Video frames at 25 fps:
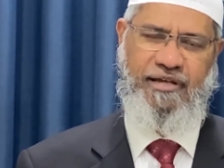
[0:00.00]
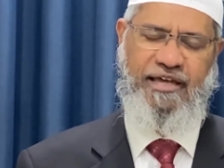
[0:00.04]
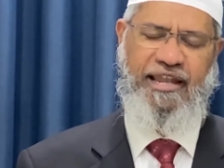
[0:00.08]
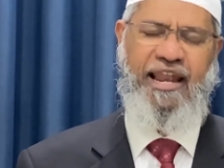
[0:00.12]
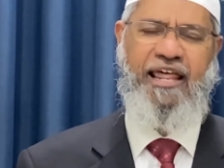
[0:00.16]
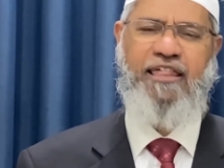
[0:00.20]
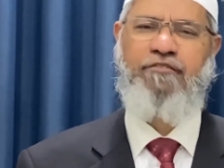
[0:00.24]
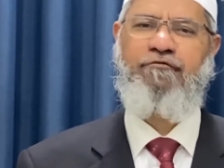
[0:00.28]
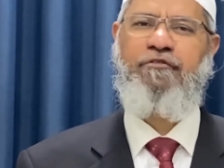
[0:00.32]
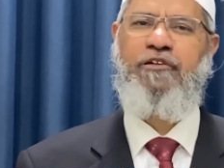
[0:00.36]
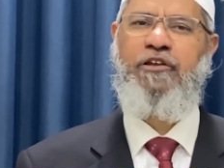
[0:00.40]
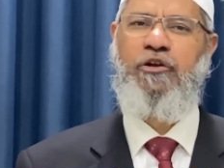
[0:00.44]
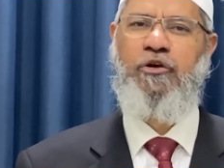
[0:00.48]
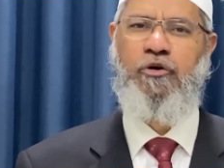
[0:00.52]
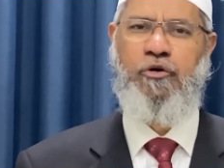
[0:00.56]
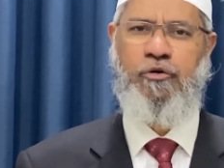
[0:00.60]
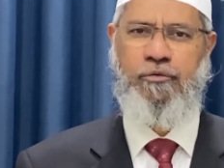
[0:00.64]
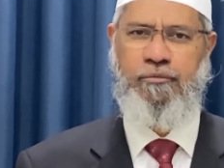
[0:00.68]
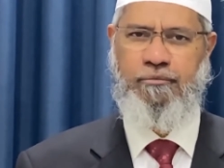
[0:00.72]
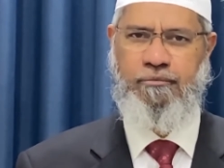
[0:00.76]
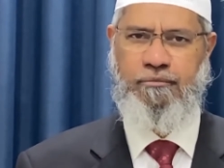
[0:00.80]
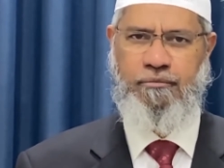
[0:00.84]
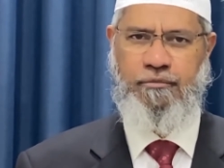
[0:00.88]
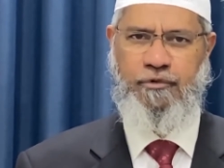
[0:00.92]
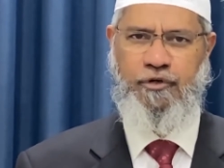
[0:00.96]
And as we
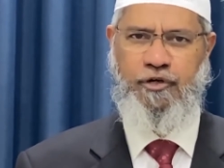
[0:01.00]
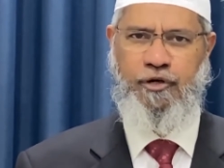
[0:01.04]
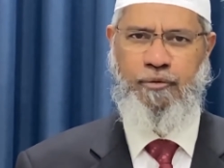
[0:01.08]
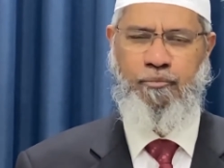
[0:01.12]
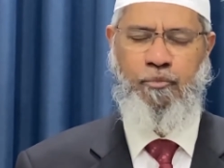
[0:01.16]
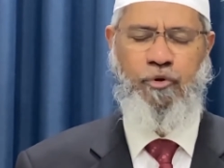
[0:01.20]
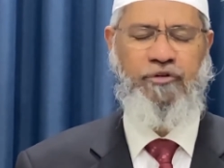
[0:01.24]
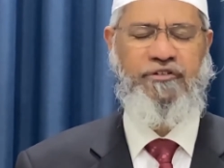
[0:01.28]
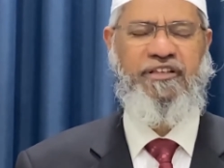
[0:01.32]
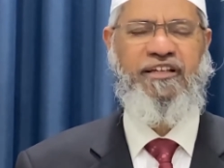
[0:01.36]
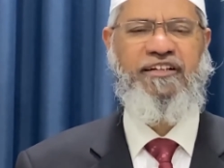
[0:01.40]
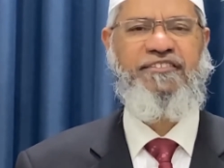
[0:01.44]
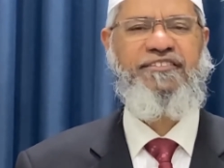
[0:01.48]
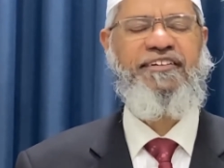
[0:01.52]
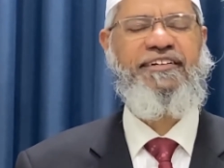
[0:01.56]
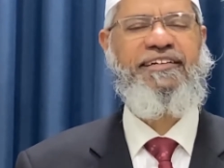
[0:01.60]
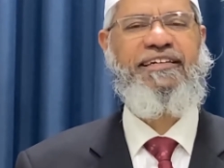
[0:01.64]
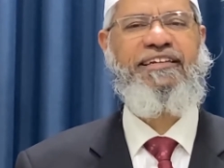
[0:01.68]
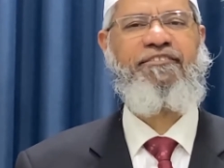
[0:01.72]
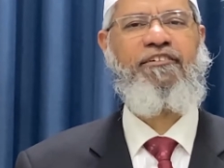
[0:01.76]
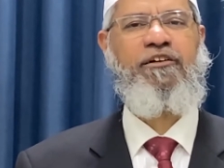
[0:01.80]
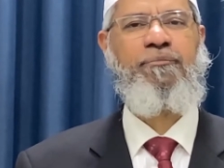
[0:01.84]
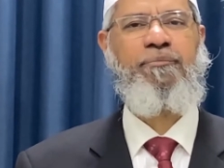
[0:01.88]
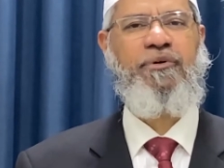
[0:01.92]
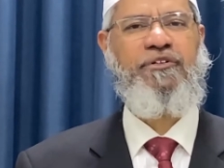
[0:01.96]
know, more than
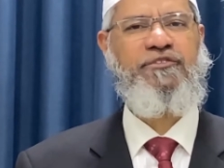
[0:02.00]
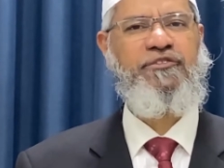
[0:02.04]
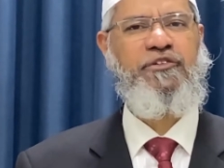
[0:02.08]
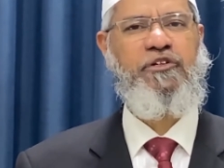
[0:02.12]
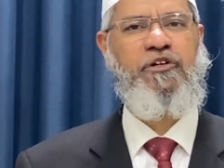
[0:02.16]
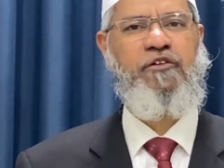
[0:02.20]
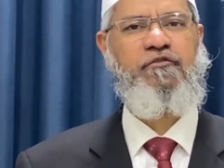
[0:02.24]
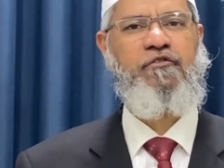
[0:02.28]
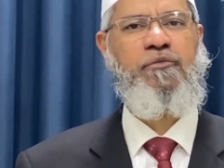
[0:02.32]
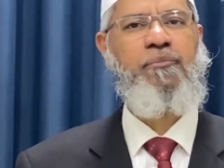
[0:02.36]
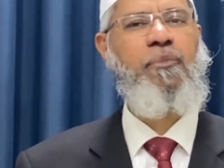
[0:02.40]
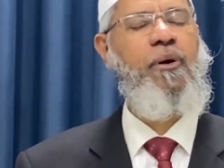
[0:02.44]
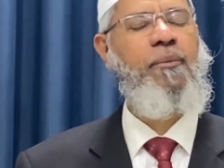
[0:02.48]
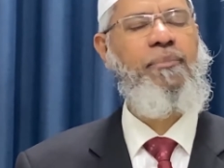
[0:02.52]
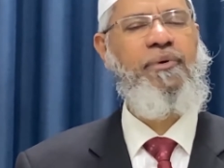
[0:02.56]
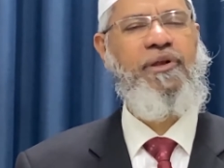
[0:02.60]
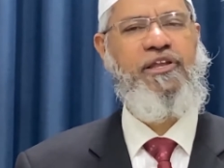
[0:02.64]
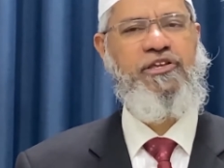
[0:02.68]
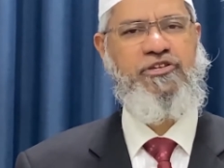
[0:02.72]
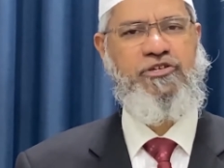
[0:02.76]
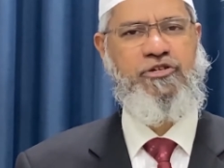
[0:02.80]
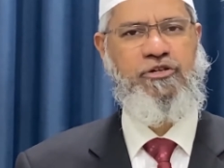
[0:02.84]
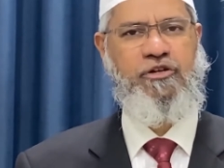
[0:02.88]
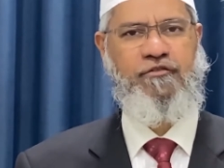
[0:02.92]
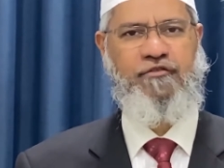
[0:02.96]
61% of the
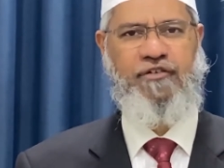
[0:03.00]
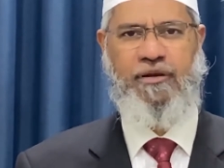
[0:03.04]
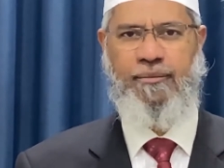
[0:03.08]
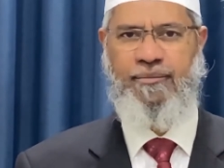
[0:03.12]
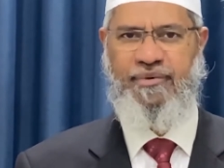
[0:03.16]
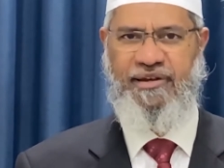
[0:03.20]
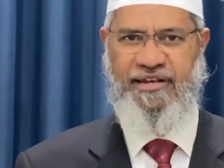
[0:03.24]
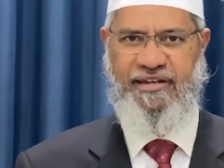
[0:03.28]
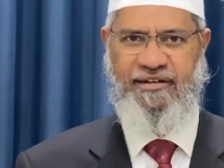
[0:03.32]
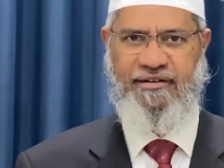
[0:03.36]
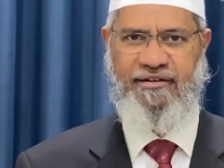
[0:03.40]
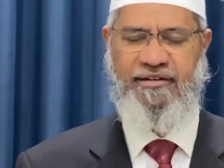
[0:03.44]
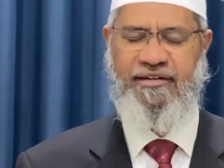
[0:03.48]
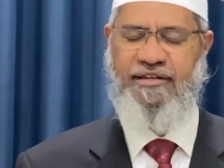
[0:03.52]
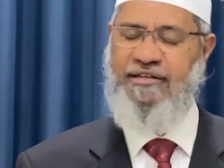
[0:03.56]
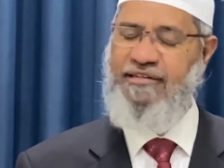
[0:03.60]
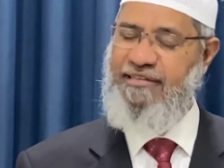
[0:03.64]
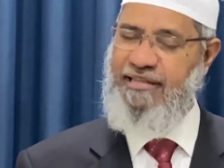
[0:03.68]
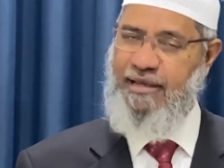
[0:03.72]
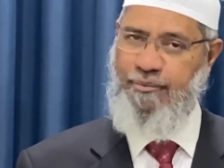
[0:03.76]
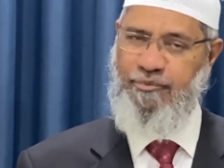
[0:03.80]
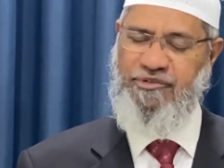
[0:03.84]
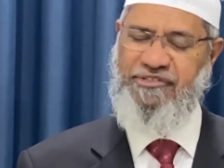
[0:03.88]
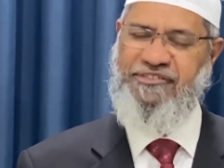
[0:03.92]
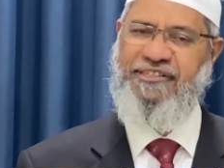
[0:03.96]
population of Lebanon,
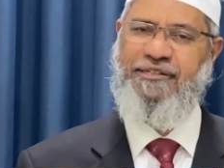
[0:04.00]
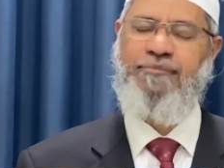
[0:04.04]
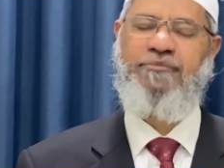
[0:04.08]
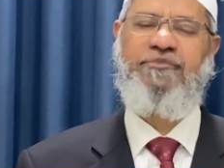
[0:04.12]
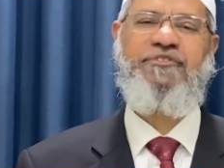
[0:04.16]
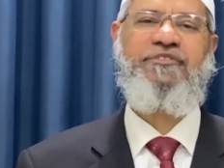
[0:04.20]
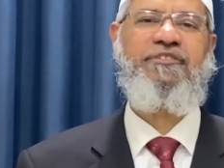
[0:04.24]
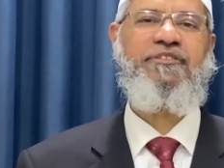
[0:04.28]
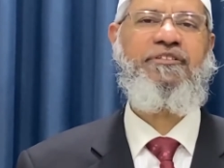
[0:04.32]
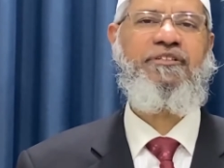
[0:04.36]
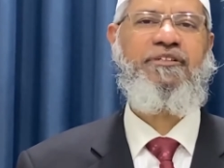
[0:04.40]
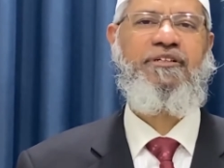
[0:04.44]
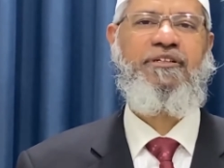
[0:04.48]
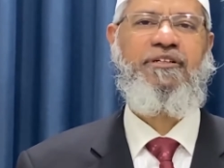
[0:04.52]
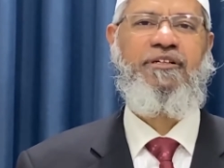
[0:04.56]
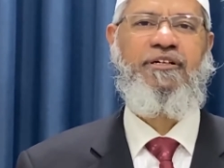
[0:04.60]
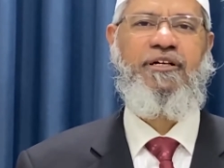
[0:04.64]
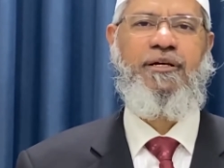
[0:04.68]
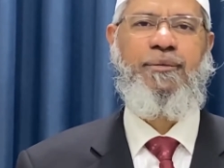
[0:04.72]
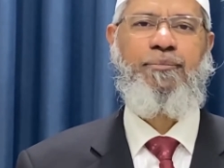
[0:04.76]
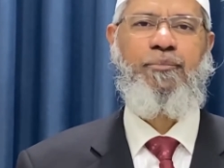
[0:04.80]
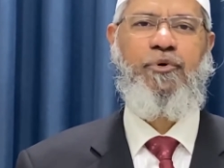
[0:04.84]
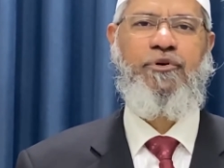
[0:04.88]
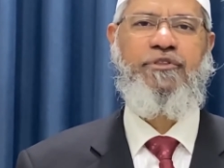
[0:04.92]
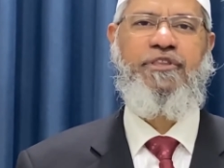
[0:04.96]
they're Muslims.
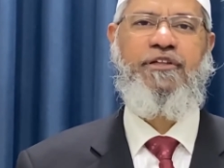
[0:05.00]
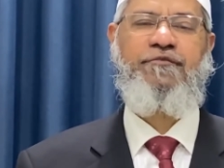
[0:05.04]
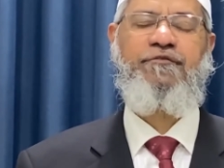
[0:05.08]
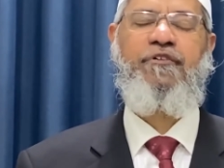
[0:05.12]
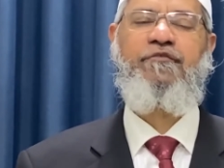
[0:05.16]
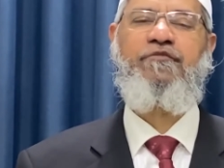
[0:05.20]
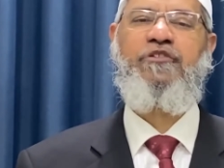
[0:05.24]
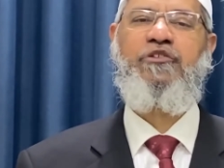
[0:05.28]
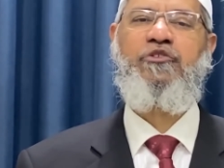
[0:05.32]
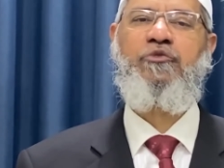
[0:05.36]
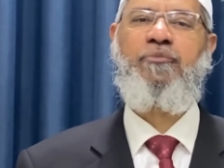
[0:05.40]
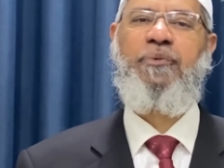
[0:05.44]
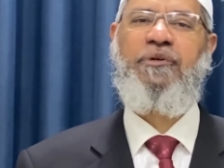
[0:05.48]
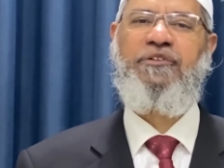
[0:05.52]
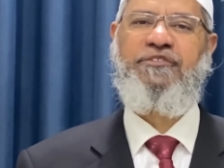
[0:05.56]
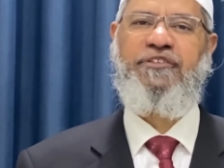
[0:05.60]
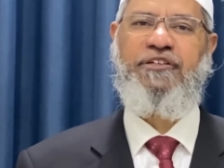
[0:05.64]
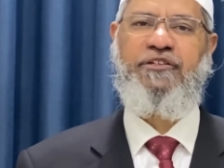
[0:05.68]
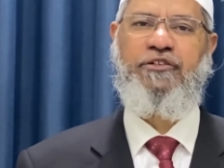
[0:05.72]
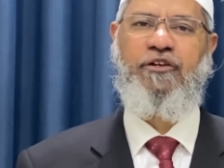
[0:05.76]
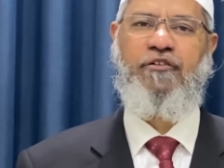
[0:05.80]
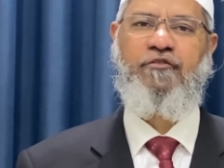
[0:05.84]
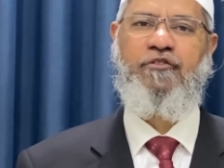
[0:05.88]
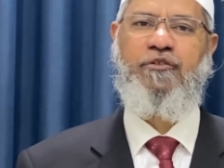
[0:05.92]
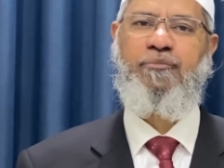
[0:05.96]
More than
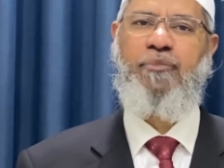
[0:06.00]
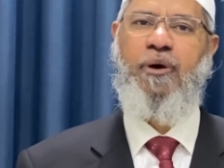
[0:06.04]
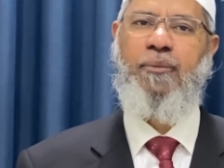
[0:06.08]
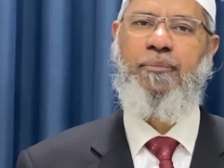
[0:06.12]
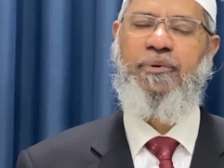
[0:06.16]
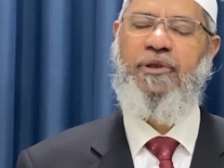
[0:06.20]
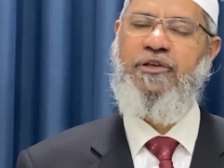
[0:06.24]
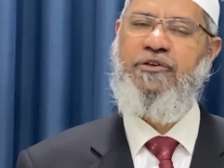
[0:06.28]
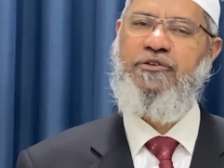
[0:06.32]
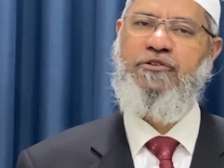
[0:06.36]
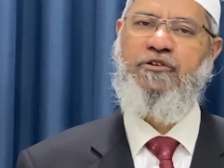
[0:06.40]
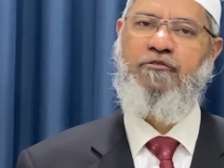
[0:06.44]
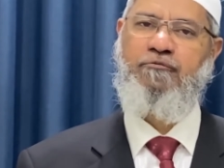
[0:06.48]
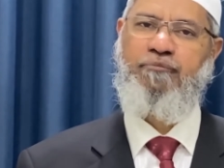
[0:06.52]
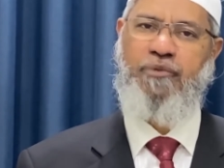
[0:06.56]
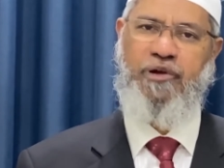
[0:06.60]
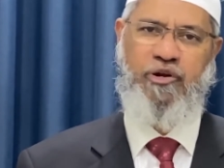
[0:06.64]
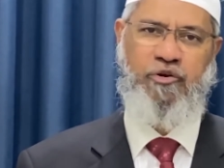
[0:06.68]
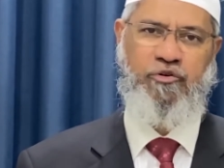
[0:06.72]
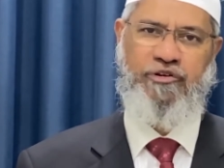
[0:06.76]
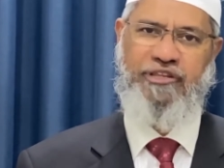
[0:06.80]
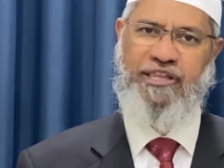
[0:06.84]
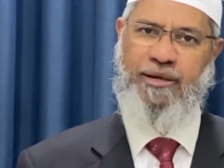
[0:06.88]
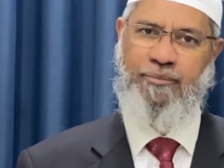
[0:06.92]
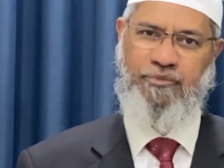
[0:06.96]
52% of the population of
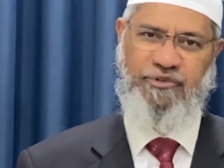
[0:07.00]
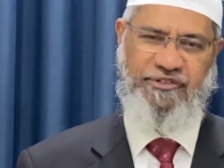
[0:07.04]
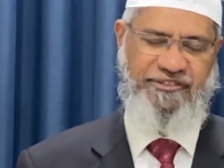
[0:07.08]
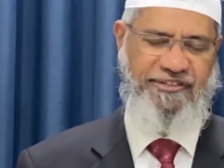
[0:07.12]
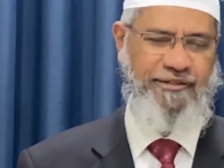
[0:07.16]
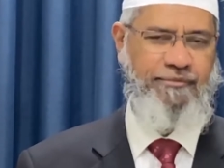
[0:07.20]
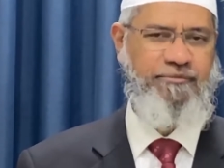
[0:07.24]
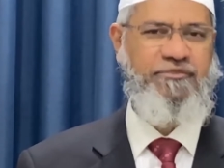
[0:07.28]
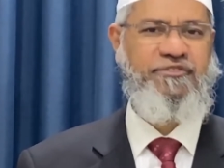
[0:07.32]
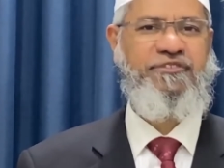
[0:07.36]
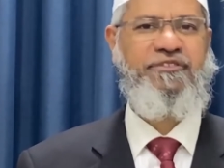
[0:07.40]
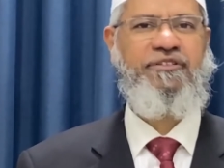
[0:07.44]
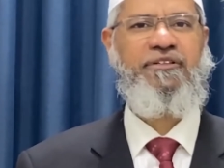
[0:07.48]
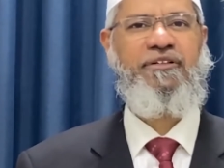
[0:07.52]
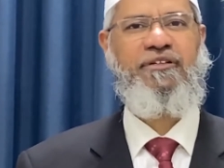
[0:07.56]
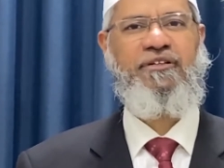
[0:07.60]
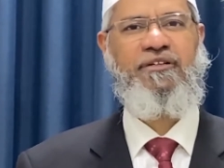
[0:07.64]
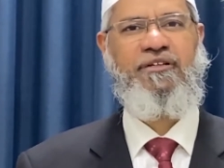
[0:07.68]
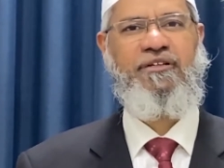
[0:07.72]
Beirut, they're Muslims.